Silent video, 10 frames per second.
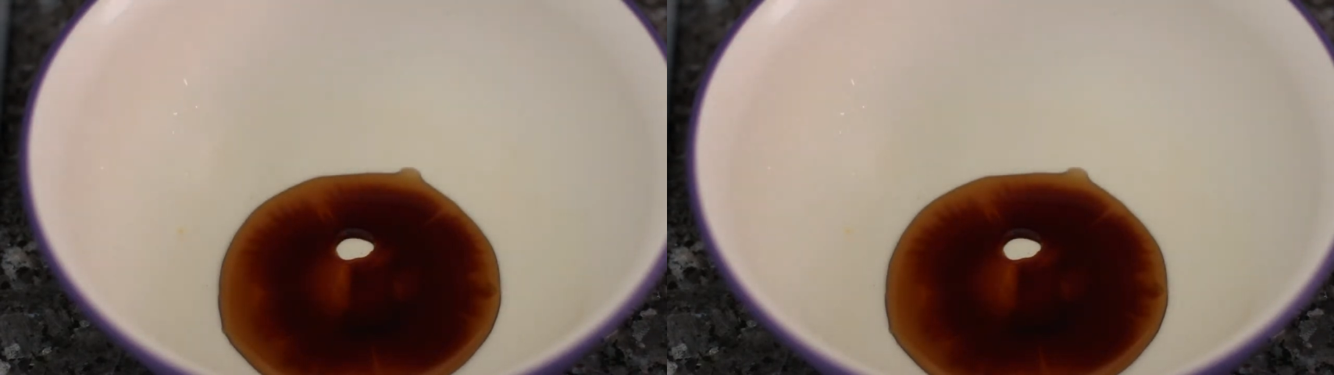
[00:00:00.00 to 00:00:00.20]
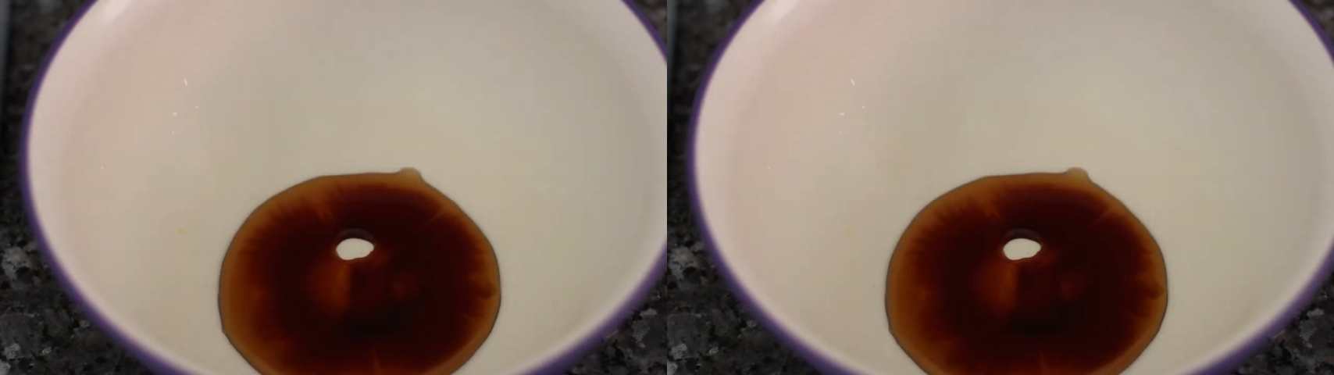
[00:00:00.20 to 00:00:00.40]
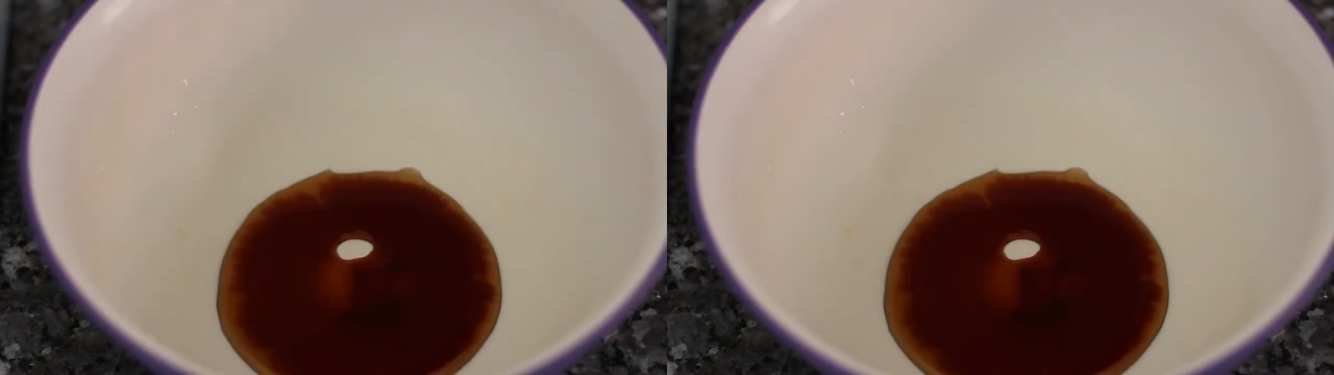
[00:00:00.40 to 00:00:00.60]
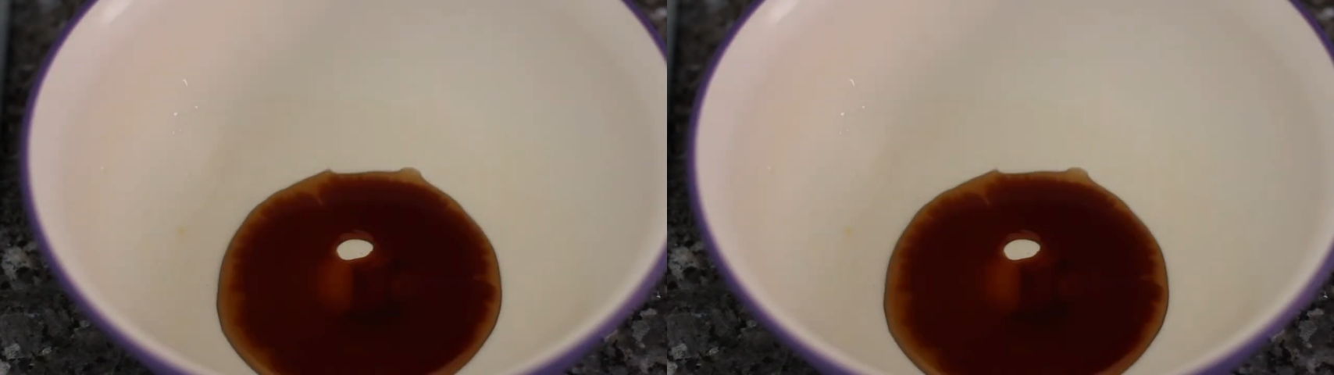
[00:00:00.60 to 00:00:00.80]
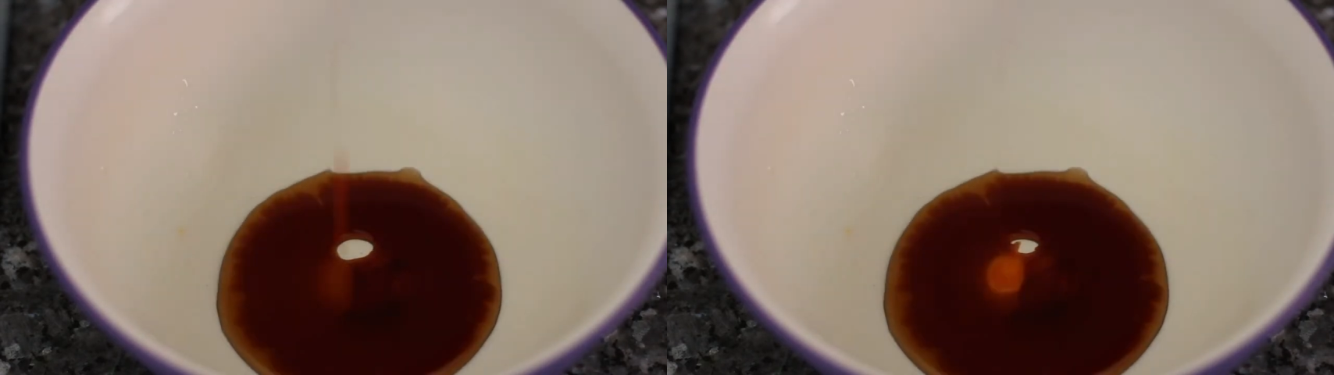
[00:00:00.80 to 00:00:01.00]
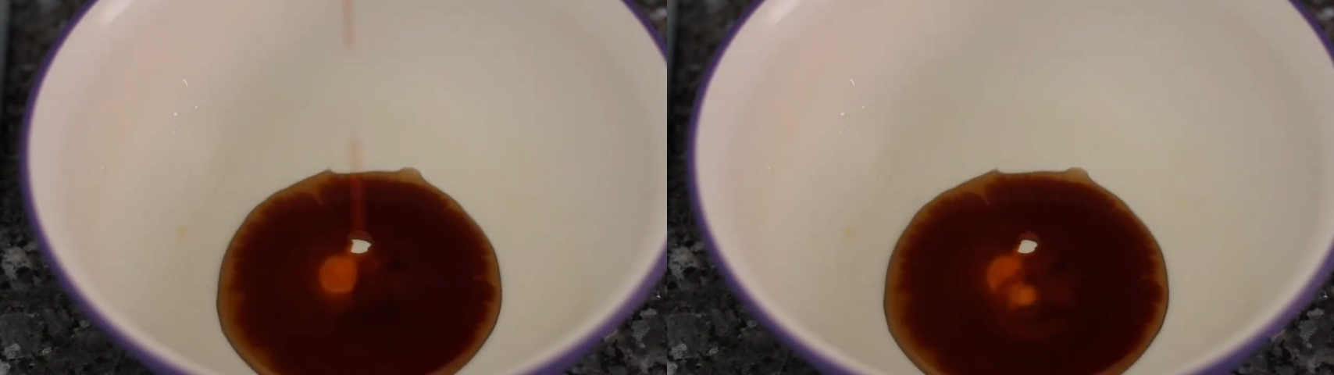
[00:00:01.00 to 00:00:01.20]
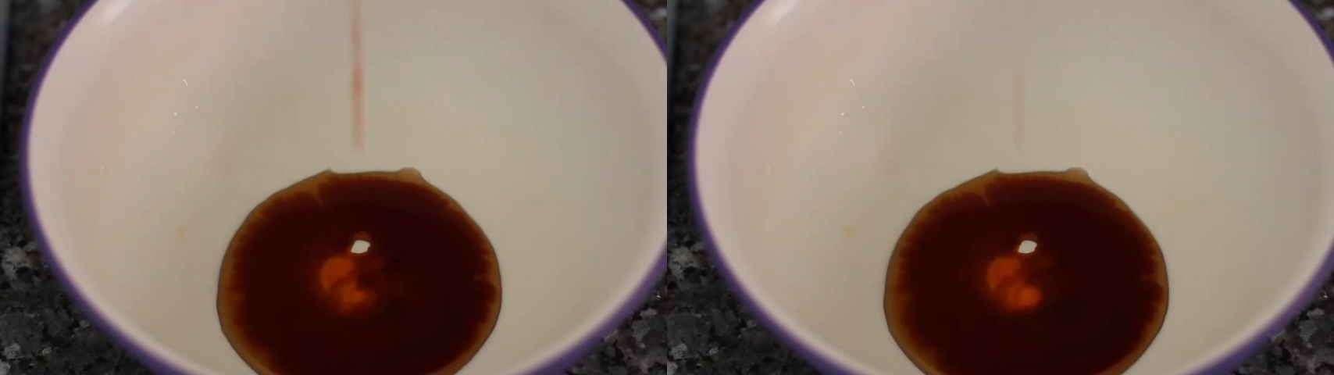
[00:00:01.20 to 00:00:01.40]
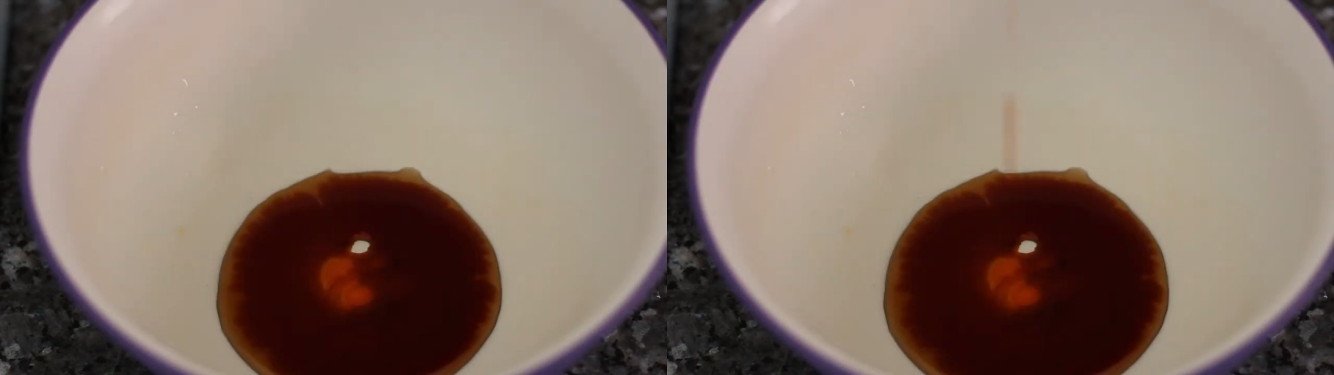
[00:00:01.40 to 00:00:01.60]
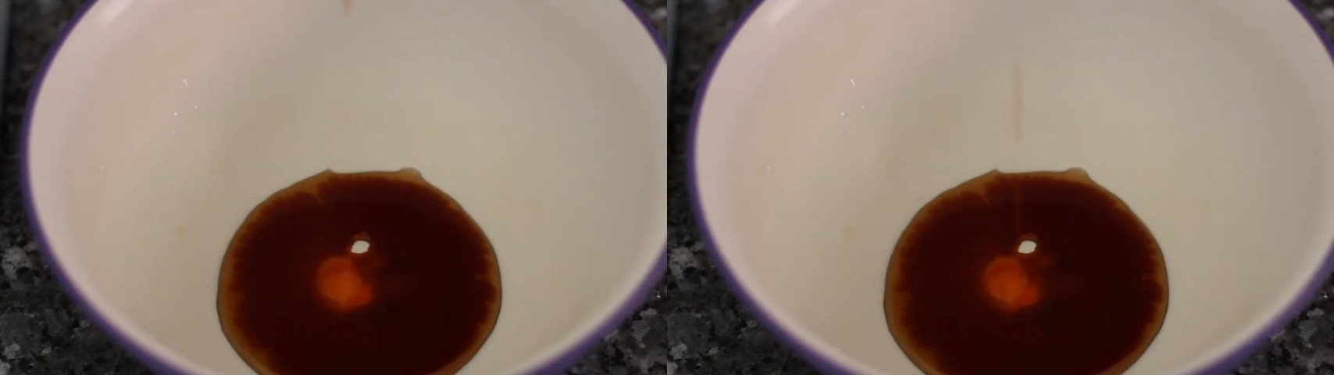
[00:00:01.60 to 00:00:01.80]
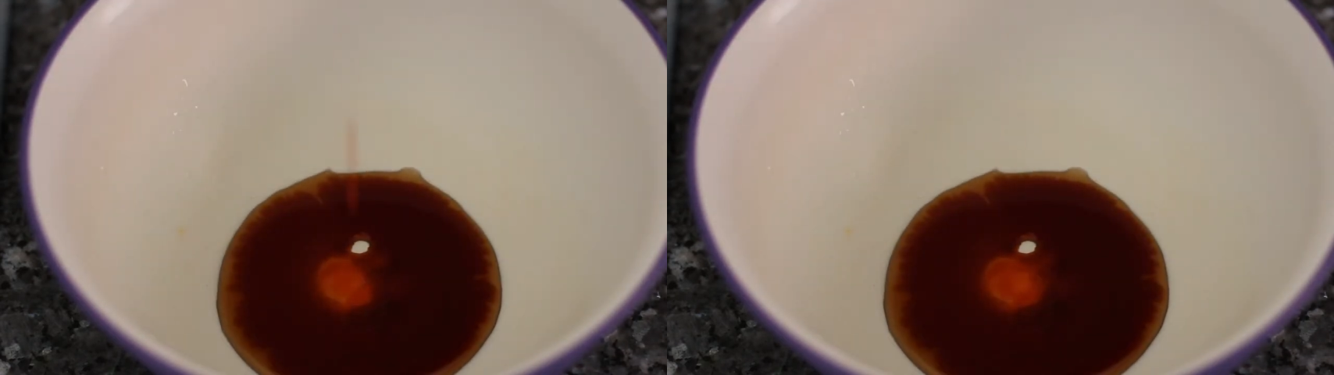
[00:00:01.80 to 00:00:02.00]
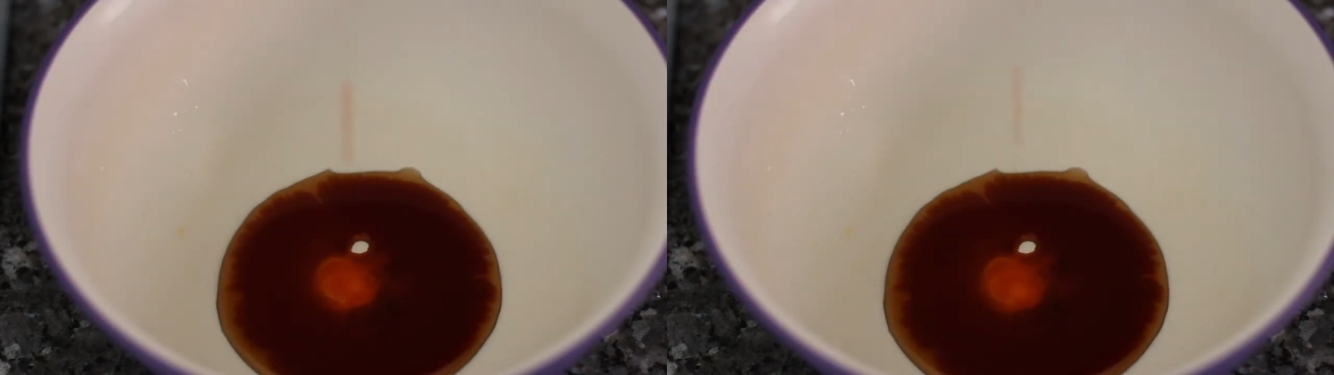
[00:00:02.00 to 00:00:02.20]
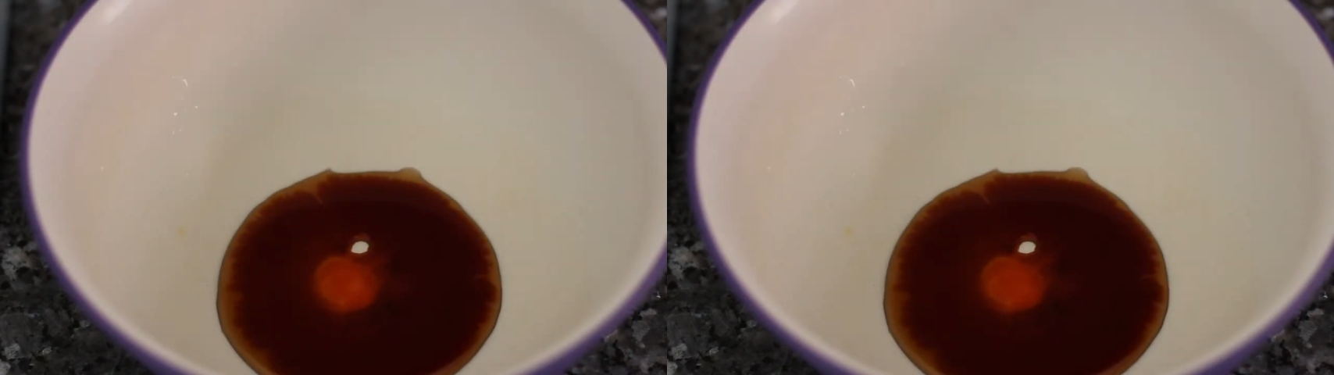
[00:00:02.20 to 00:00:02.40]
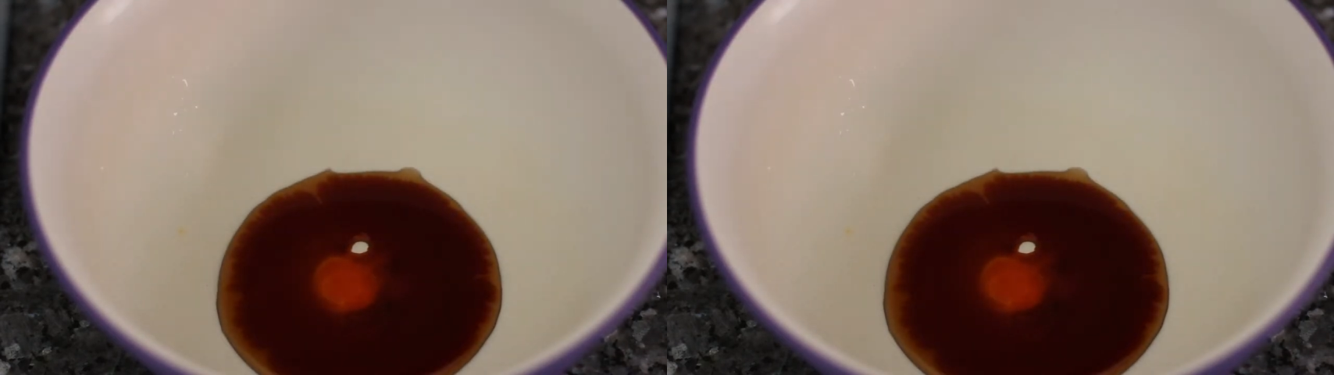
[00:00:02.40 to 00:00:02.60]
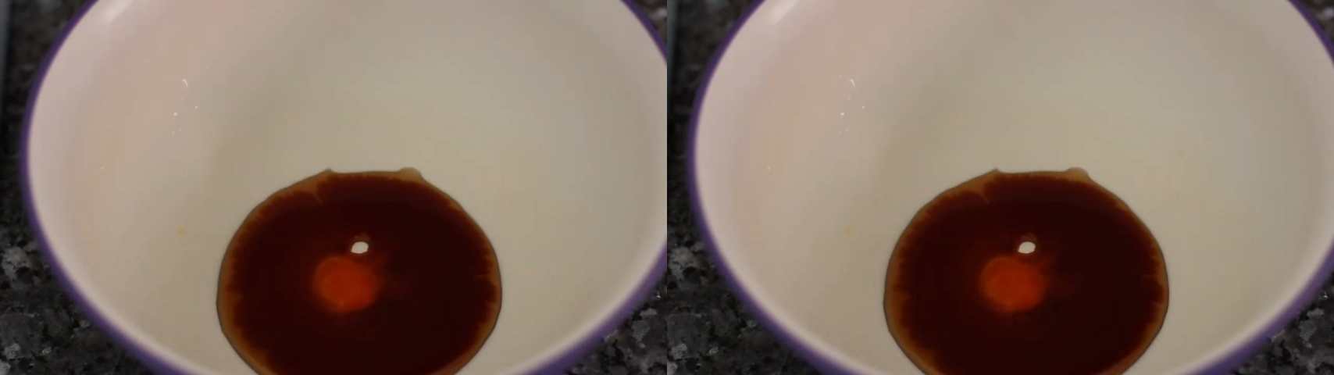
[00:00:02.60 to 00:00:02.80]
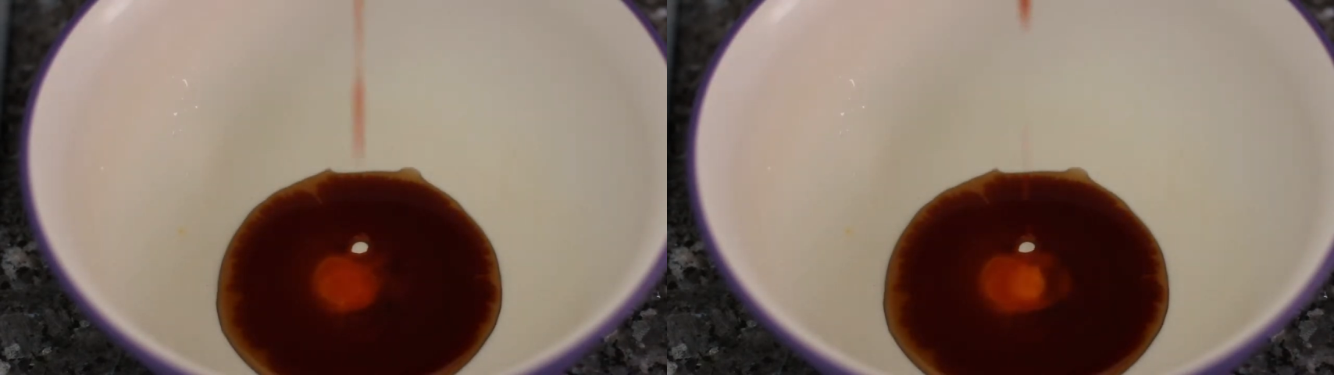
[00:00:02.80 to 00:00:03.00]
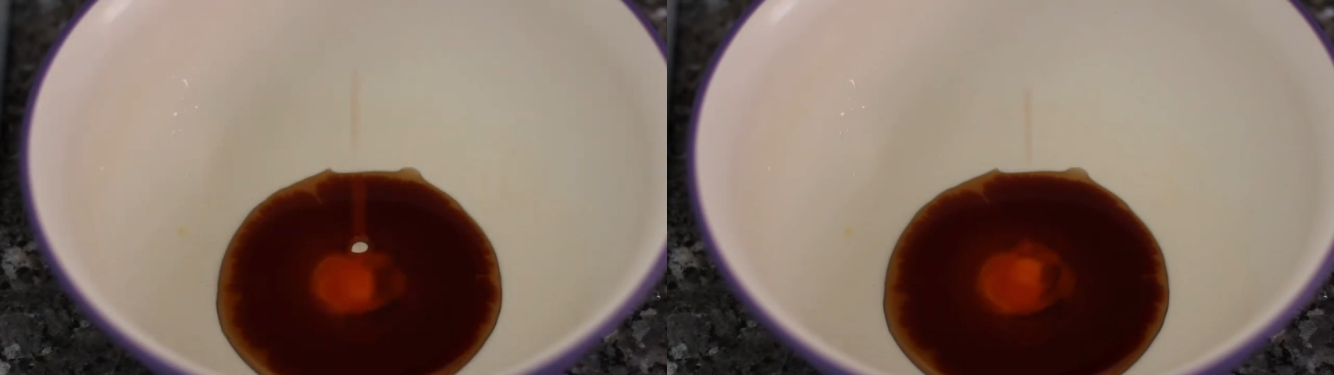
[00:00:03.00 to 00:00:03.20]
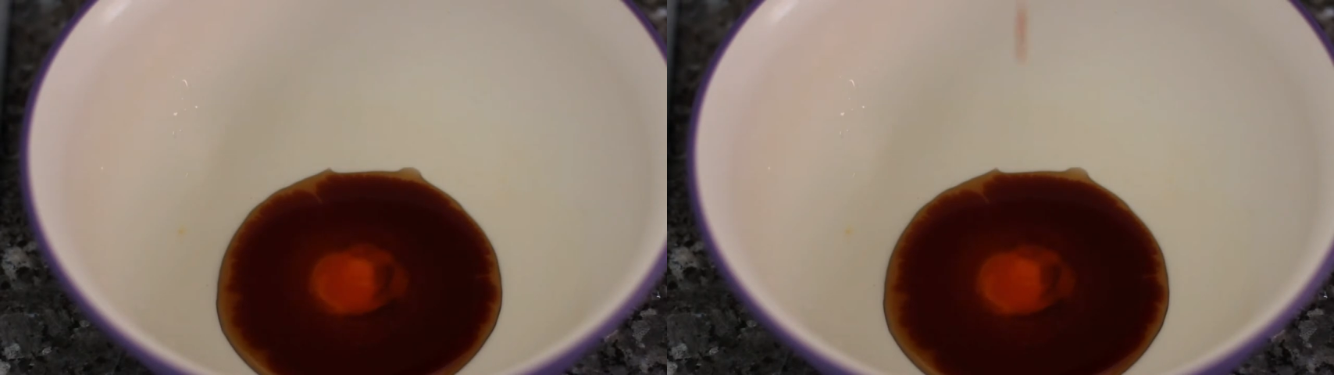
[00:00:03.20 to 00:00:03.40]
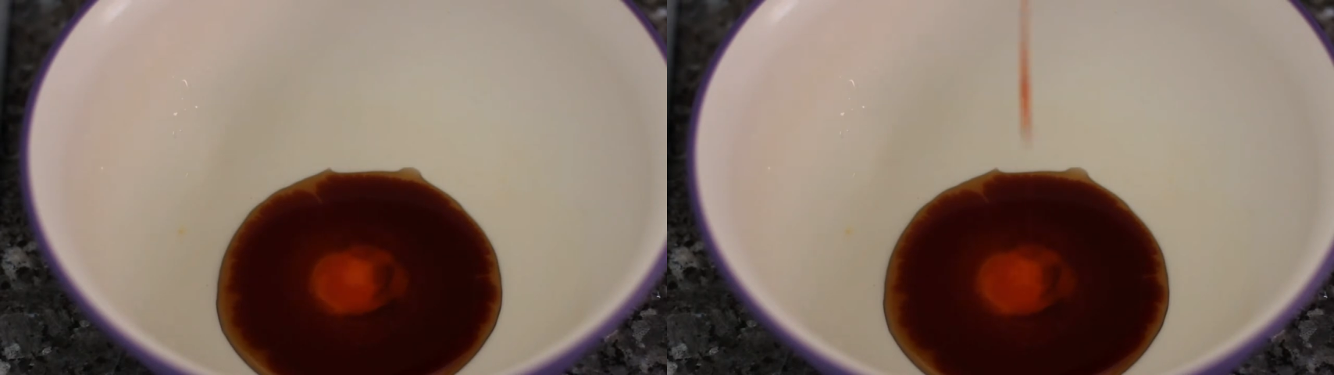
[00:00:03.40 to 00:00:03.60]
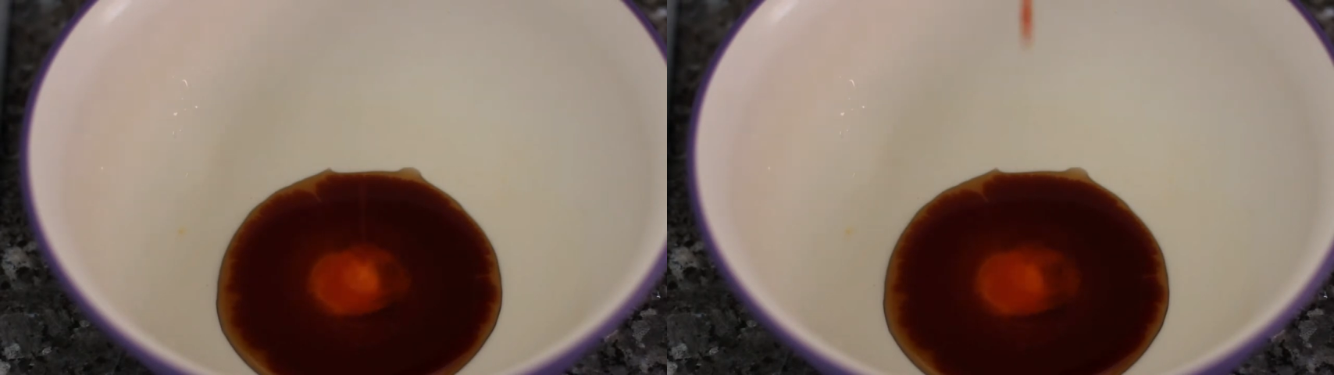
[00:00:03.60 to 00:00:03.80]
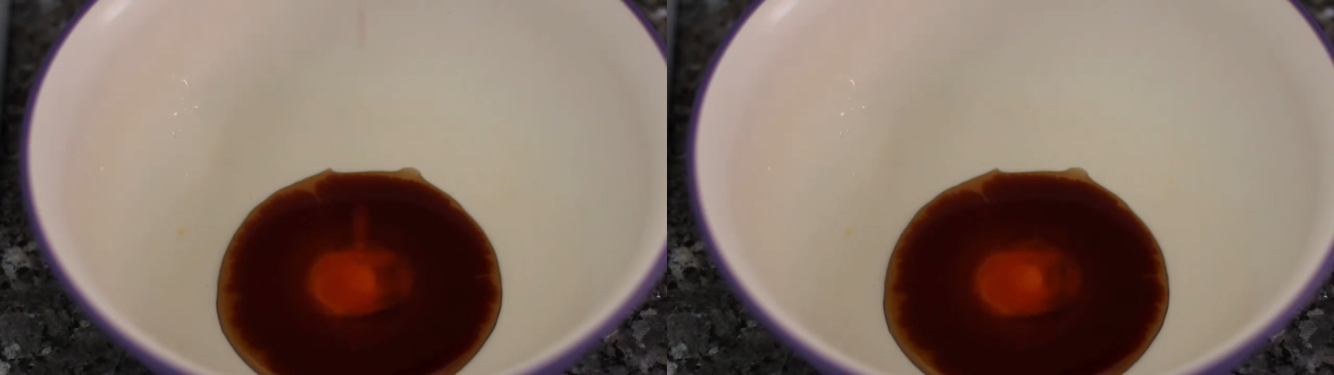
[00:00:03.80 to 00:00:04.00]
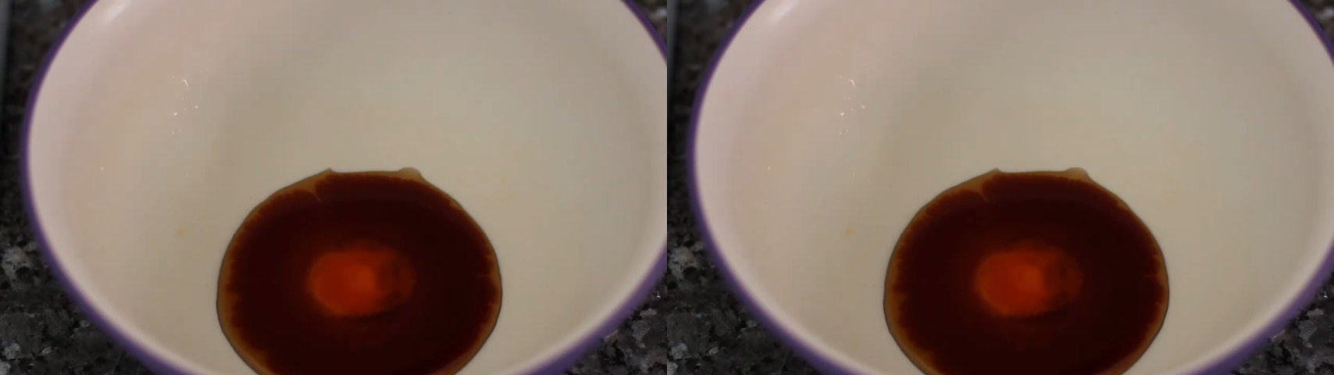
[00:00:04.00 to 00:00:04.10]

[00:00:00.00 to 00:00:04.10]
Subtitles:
Nobody's mouth can be seen.